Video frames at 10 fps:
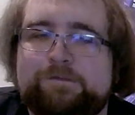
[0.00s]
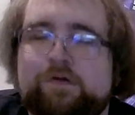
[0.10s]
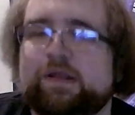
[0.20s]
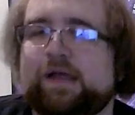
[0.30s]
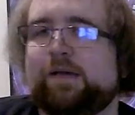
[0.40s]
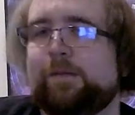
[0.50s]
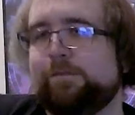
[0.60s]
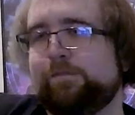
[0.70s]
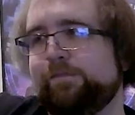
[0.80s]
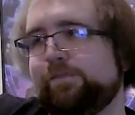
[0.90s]
or like,
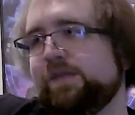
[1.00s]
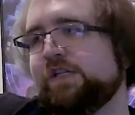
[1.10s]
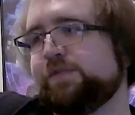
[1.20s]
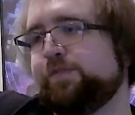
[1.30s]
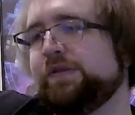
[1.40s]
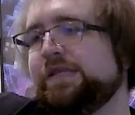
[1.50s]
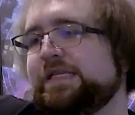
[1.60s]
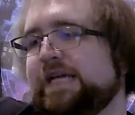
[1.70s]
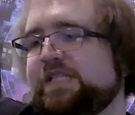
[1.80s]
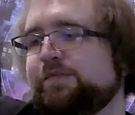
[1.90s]
just put the
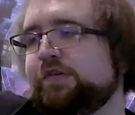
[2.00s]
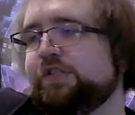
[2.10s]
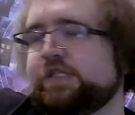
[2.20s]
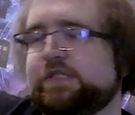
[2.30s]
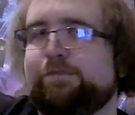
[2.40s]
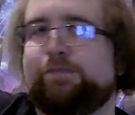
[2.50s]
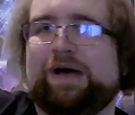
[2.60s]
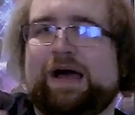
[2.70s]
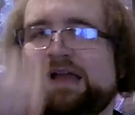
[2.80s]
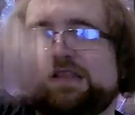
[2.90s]
decimal just
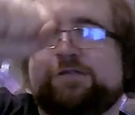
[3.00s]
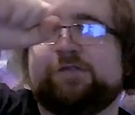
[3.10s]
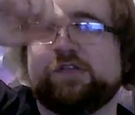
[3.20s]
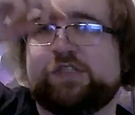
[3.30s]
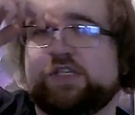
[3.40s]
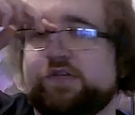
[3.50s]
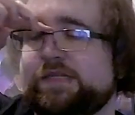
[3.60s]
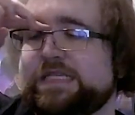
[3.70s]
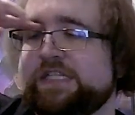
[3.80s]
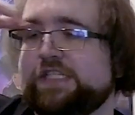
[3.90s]
behind the first two
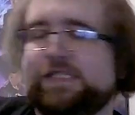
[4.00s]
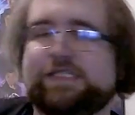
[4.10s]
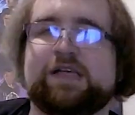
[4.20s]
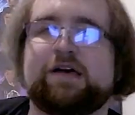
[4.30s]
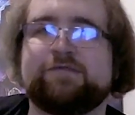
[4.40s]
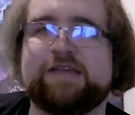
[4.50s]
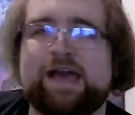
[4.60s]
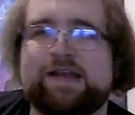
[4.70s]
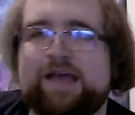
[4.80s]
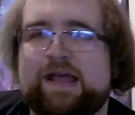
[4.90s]
digits of
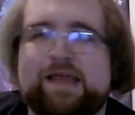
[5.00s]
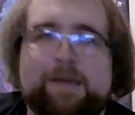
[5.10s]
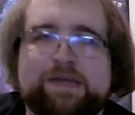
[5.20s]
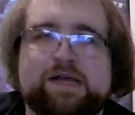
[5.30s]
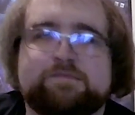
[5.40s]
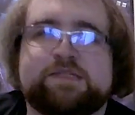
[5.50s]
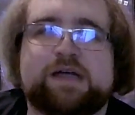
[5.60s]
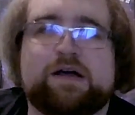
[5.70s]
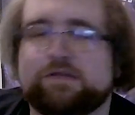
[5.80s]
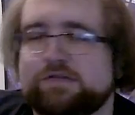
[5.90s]
yen, and that becomes
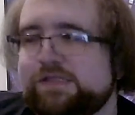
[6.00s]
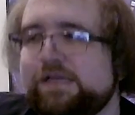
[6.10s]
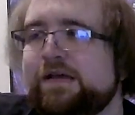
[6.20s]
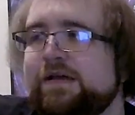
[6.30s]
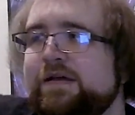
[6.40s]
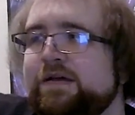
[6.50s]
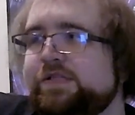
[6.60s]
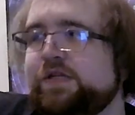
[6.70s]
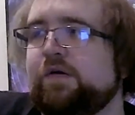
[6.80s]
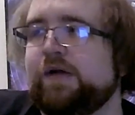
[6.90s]
dollars.
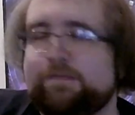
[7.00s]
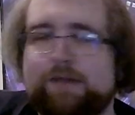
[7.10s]
So in